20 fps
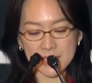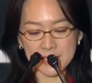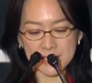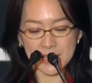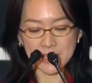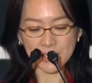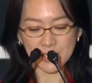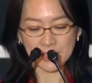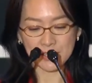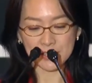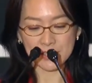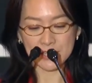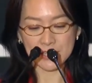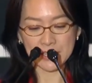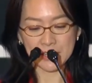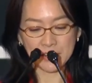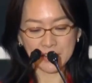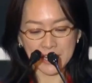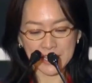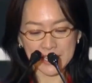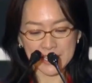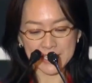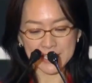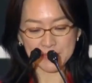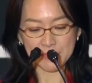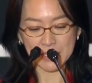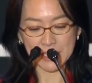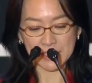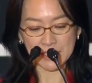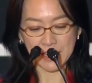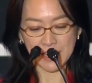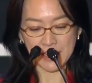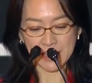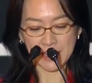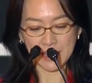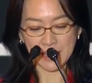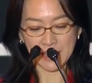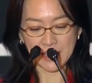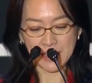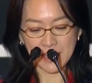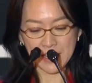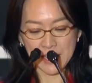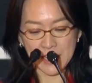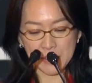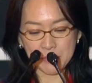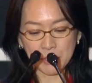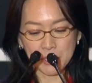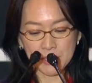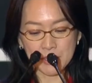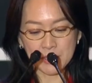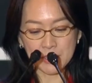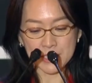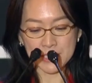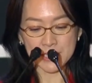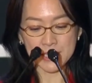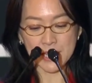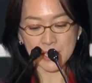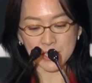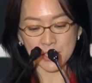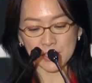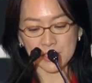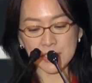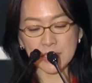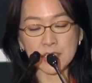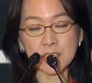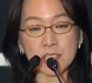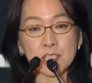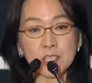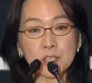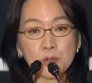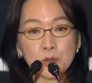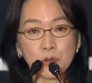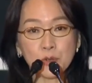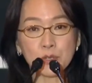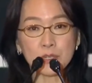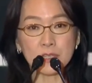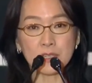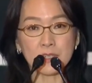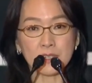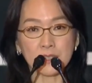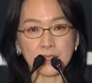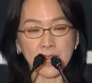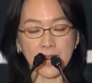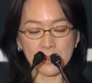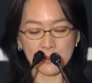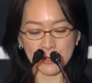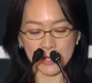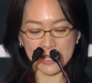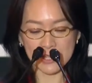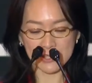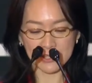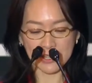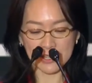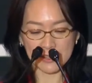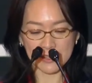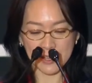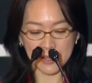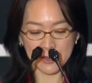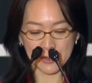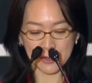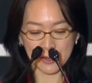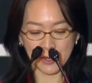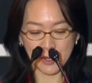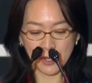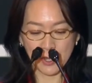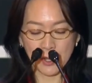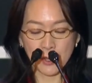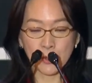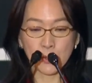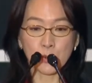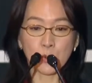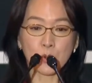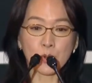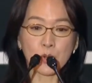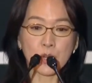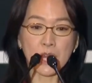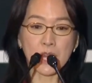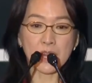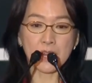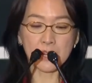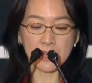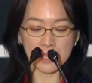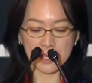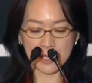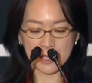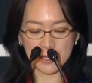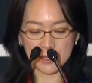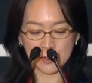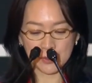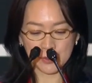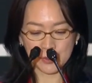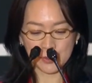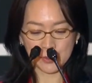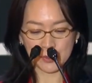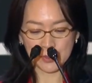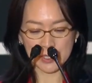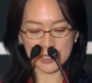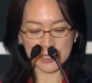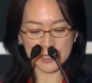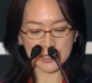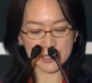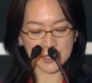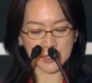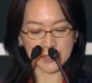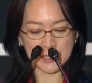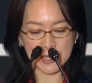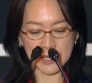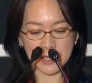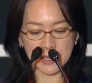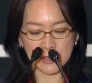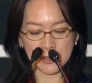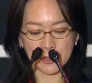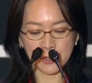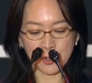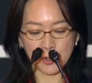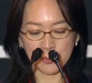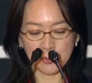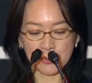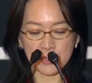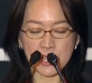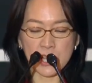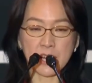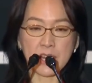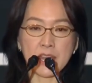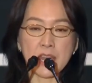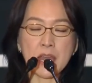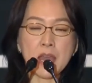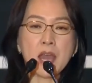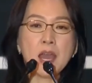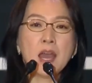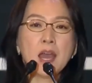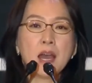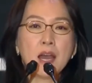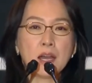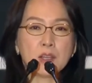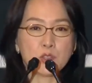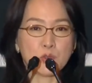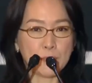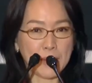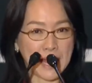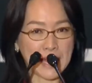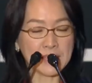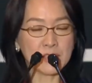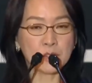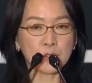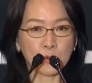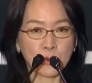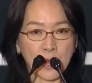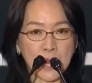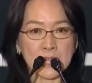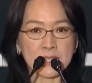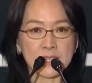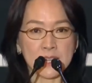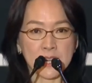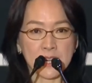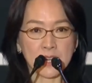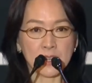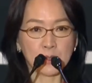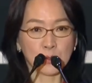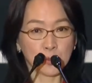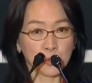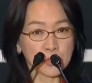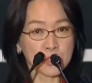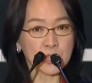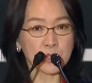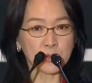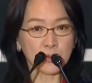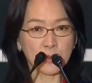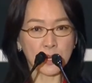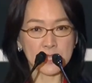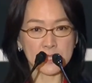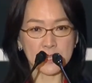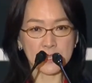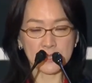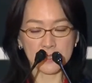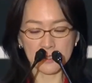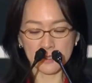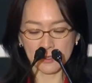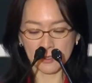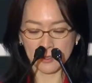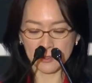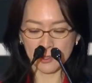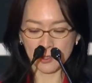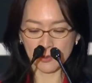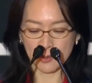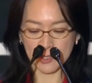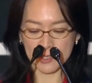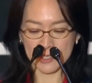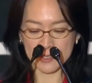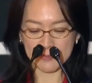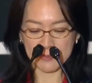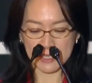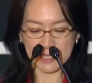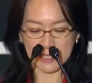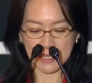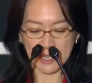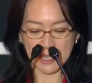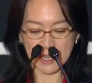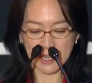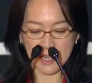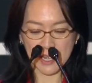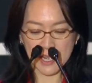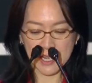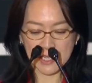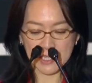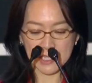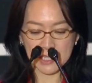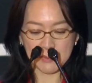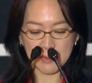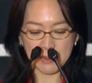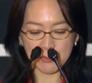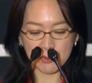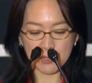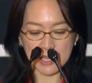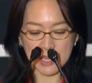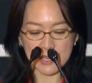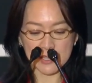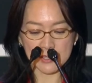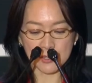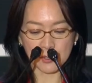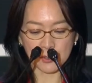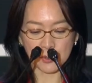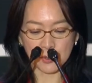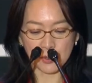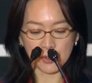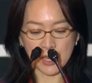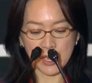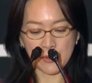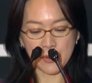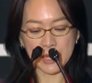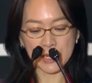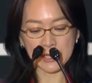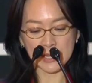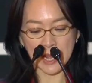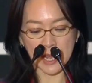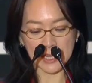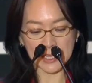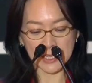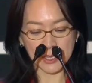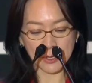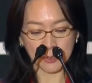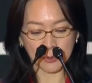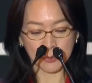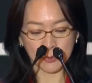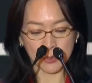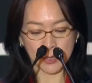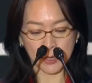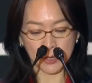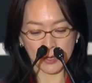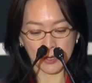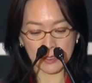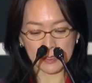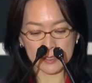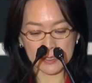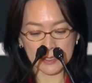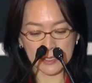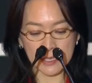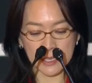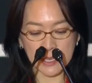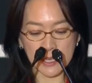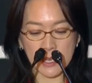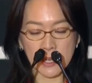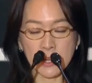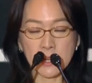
Now we will continue. This is the session four. It's about treatment. COVID-19 posed many challenges to healthcare, particularly in dementia.